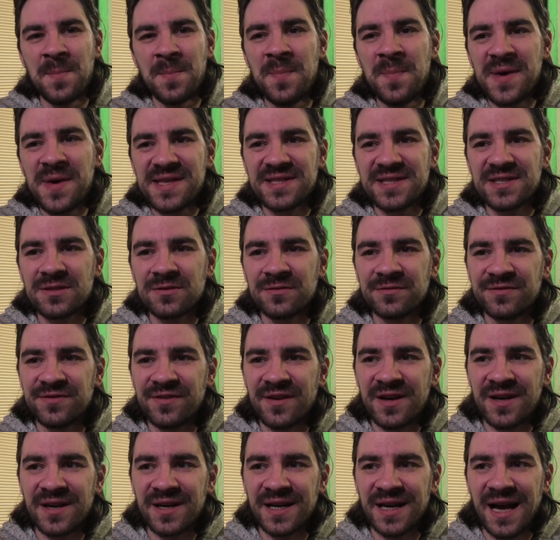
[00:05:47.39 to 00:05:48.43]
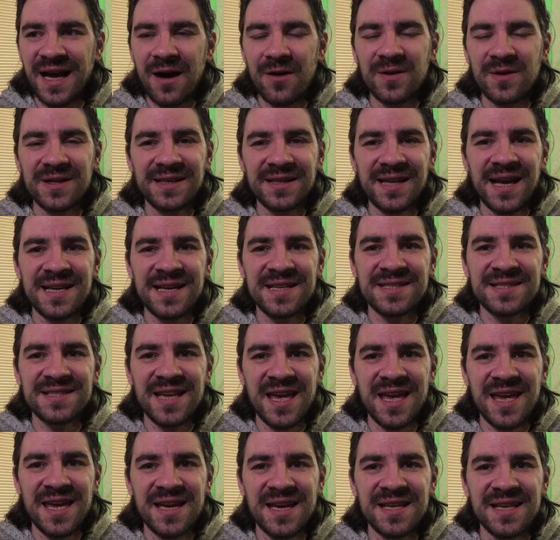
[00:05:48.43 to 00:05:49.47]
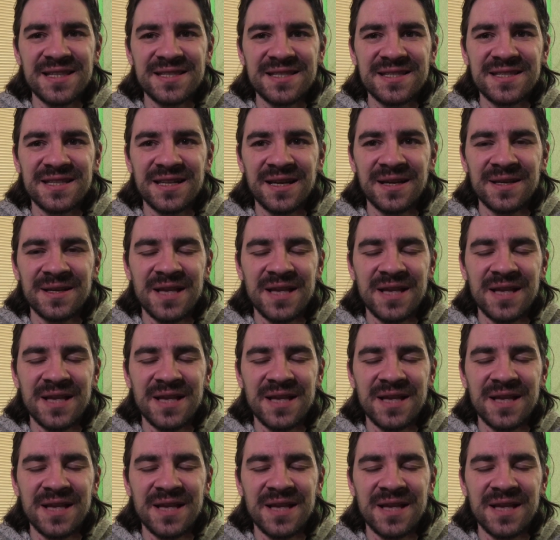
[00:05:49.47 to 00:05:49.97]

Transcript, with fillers: bit of a, how can I say it,